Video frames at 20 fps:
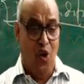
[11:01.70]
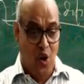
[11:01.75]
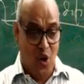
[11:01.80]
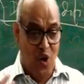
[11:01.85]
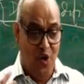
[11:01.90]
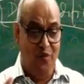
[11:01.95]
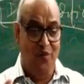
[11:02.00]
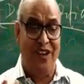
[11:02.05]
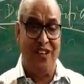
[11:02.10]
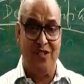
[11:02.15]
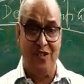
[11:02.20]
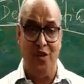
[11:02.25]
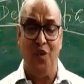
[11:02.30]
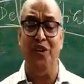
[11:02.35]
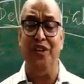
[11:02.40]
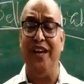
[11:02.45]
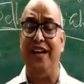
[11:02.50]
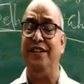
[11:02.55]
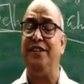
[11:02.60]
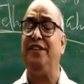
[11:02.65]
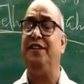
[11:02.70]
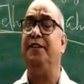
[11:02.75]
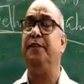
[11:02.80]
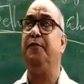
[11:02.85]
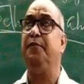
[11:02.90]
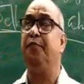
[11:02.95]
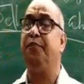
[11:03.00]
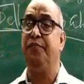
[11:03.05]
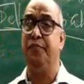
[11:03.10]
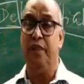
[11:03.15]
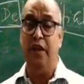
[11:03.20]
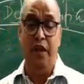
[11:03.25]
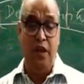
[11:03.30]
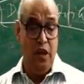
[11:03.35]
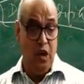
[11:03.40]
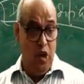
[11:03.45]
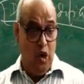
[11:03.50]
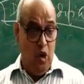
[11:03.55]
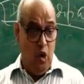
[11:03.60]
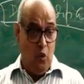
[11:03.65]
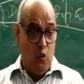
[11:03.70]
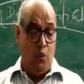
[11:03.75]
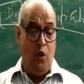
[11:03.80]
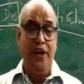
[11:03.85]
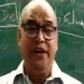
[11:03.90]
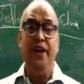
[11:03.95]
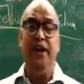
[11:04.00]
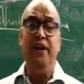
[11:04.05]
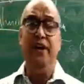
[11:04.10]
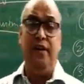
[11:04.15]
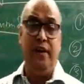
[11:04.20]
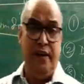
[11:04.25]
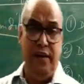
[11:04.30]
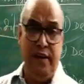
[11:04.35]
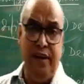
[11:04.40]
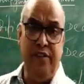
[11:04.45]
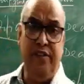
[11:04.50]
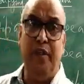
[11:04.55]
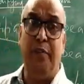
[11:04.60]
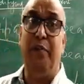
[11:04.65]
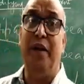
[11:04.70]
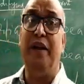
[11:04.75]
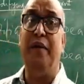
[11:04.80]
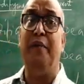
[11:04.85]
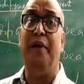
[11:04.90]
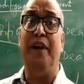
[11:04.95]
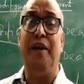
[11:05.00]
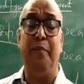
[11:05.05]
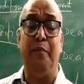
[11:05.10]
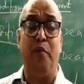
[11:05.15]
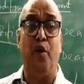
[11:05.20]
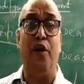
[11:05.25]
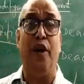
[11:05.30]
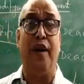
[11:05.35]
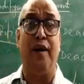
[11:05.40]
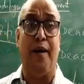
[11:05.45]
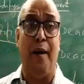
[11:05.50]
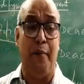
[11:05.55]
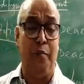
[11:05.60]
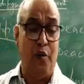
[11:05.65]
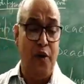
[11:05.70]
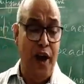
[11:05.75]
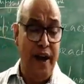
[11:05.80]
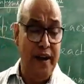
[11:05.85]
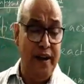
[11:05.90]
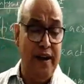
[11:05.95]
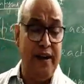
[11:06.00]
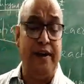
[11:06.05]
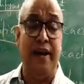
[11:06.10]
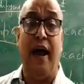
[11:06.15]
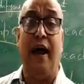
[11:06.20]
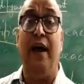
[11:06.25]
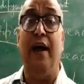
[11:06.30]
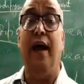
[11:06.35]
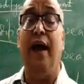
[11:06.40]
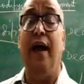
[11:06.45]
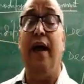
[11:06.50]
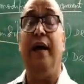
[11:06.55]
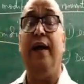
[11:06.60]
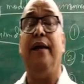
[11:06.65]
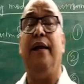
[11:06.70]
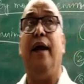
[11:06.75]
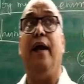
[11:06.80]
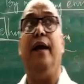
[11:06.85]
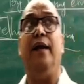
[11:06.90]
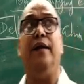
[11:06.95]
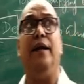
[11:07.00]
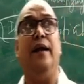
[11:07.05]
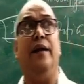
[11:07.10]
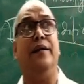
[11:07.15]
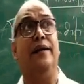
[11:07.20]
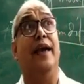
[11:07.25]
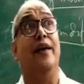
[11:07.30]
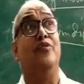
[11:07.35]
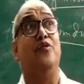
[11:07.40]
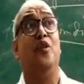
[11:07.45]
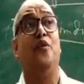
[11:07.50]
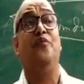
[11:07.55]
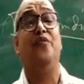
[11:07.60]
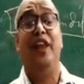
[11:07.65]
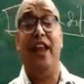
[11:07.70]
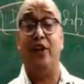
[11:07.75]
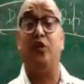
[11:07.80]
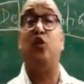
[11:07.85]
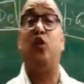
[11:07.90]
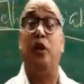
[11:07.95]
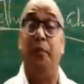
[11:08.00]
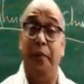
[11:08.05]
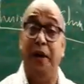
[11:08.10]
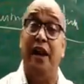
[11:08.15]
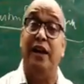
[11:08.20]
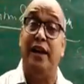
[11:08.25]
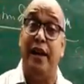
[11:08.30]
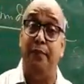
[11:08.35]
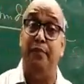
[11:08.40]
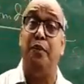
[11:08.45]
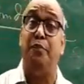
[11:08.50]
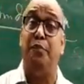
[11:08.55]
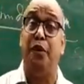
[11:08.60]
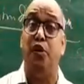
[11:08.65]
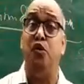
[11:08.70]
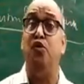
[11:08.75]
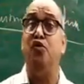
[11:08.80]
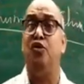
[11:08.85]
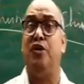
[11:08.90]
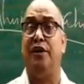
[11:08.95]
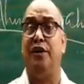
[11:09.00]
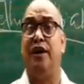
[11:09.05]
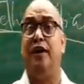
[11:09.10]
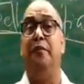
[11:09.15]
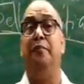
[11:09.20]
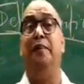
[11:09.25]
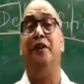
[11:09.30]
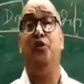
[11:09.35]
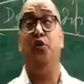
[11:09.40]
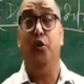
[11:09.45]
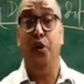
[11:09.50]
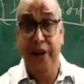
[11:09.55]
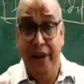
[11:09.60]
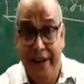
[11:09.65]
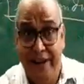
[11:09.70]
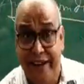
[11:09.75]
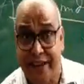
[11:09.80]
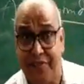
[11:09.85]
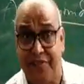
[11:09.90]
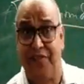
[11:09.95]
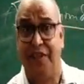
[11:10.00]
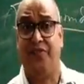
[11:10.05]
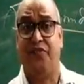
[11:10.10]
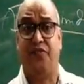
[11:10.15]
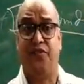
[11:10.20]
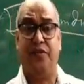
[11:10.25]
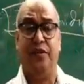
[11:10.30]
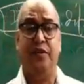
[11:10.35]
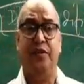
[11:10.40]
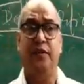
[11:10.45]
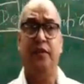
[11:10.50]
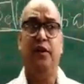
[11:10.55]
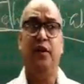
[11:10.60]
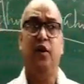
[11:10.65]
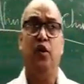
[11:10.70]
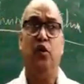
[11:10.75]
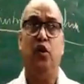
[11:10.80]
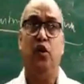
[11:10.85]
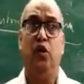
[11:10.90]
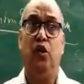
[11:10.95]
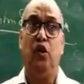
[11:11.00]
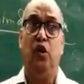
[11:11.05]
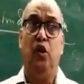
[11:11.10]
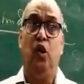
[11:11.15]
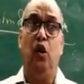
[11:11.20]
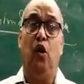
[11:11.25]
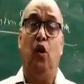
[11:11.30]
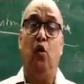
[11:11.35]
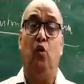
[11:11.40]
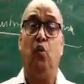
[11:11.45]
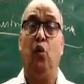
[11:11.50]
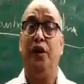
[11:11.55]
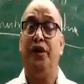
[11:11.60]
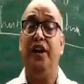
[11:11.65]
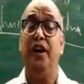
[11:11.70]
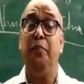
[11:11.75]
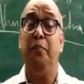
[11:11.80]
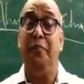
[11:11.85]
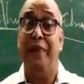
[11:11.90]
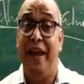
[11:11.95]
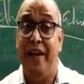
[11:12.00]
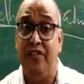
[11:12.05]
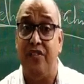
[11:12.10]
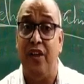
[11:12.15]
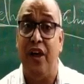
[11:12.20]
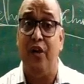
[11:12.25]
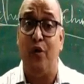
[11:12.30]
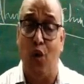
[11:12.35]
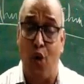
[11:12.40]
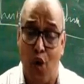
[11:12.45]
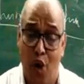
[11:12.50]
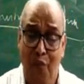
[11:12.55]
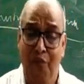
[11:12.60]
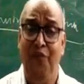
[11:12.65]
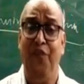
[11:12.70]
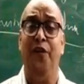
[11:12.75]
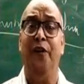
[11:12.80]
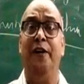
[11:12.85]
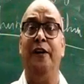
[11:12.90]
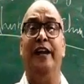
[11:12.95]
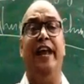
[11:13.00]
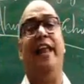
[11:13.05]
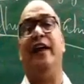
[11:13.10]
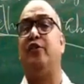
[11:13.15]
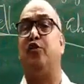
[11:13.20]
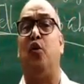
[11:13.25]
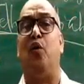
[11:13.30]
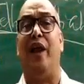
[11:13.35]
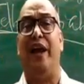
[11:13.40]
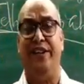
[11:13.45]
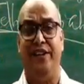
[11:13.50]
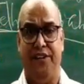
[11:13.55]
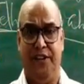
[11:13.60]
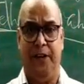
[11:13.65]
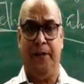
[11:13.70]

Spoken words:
all of us know that water is a very, very important component in case of electrochemical type of corrosion. In majority cases, water plays the role of electrolyte.